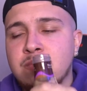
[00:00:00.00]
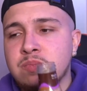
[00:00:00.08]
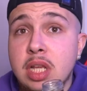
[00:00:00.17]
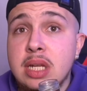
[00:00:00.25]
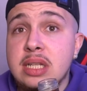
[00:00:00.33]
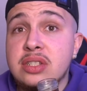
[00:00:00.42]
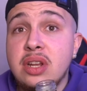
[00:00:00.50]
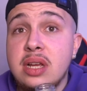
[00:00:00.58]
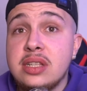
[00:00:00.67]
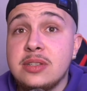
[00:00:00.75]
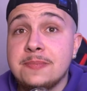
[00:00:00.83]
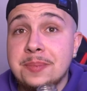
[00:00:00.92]
Yeah, that's
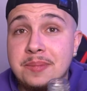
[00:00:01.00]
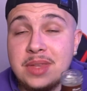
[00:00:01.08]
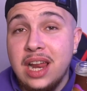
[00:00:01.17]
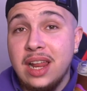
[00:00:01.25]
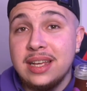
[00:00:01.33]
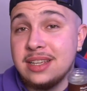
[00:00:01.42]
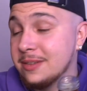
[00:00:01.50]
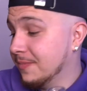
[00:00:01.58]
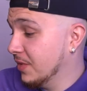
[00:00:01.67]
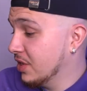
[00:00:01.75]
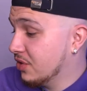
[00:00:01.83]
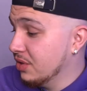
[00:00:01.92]
nice. I like it,
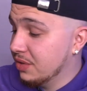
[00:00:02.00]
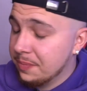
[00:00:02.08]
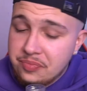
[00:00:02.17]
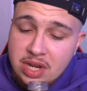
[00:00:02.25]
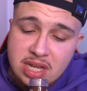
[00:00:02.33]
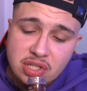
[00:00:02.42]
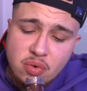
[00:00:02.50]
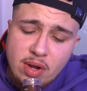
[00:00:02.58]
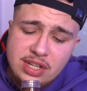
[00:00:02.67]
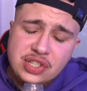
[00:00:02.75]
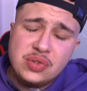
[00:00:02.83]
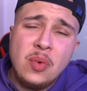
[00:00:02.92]
it's good. It's
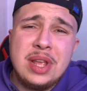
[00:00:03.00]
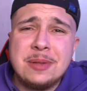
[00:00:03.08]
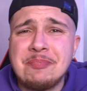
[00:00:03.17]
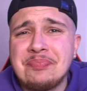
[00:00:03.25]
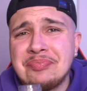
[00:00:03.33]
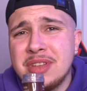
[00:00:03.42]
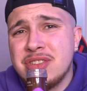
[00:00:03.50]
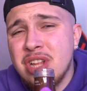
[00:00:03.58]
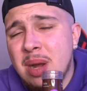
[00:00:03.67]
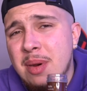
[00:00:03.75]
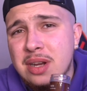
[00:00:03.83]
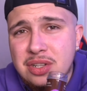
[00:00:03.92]
quite sweet.
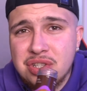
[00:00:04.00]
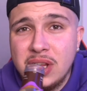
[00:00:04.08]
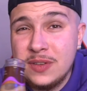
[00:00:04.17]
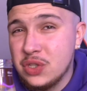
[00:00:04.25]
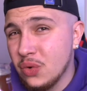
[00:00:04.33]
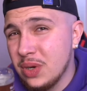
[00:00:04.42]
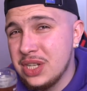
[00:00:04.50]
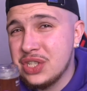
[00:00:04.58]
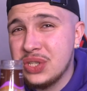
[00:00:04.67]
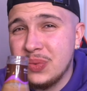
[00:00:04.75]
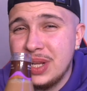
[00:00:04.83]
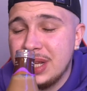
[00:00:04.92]
Starbucks stuff is always
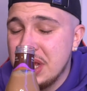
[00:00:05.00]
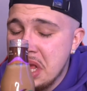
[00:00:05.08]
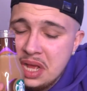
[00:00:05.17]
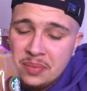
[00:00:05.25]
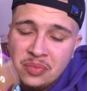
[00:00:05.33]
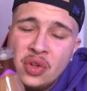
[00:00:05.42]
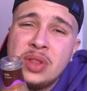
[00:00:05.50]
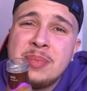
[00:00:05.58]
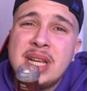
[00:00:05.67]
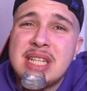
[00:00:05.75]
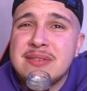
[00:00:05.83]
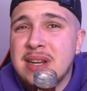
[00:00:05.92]
sweet. Not the
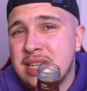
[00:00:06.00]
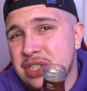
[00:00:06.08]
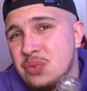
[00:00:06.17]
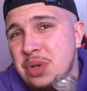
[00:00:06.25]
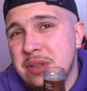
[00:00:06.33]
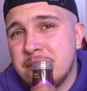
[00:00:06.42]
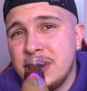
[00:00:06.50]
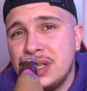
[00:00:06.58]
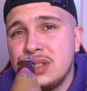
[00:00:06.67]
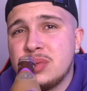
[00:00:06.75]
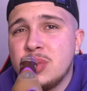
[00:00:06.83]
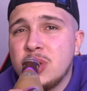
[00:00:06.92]
biggest fan of sweet
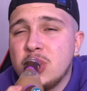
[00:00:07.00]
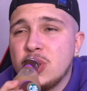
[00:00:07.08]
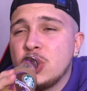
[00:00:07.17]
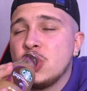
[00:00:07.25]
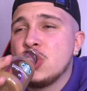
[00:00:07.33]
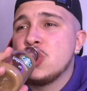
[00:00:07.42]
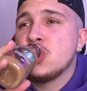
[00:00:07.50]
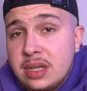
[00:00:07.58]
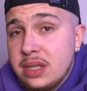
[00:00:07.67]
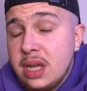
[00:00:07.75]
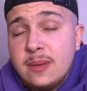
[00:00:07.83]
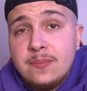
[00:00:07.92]
things, but
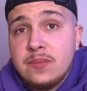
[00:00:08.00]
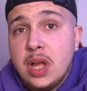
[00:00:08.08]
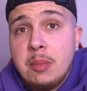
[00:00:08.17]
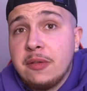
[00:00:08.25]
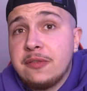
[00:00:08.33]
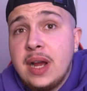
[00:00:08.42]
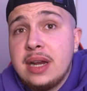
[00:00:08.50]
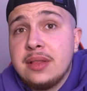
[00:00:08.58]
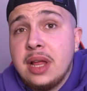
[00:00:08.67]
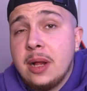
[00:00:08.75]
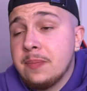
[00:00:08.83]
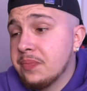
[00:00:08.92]
yeah, I'm a fan of
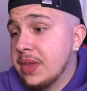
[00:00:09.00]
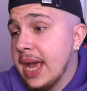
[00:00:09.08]
that.